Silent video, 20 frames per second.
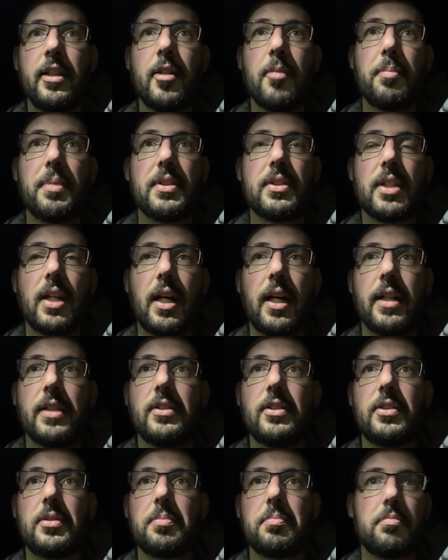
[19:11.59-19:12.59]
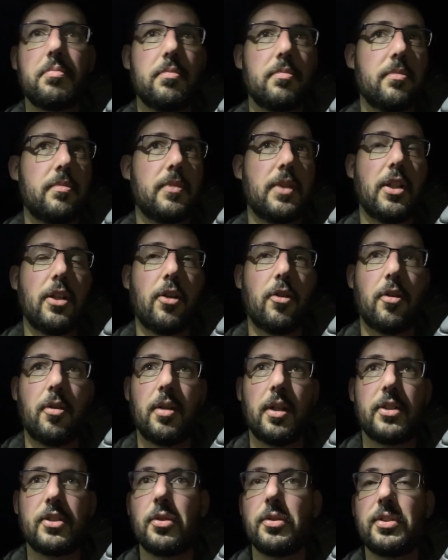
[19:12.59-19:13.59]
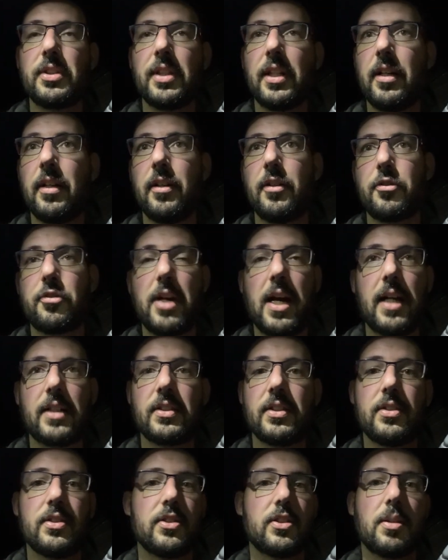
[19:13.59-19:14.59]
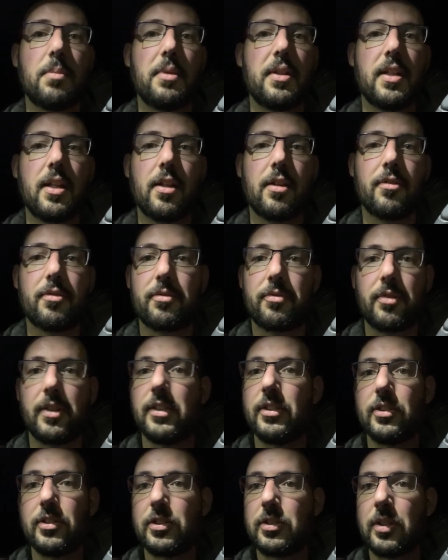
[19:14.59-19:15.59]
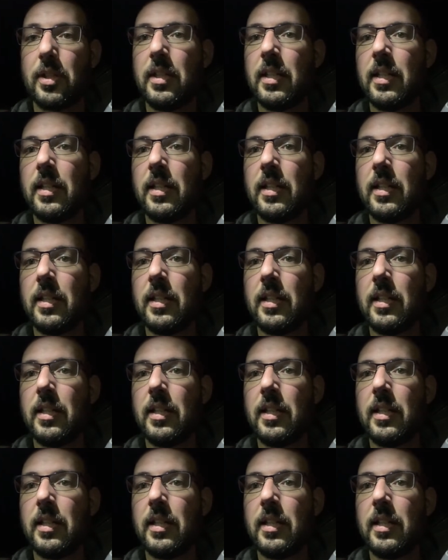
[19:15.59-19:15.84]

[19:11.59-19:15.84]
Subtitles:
besides, you know, Associated and Traxxas and some of the other fringe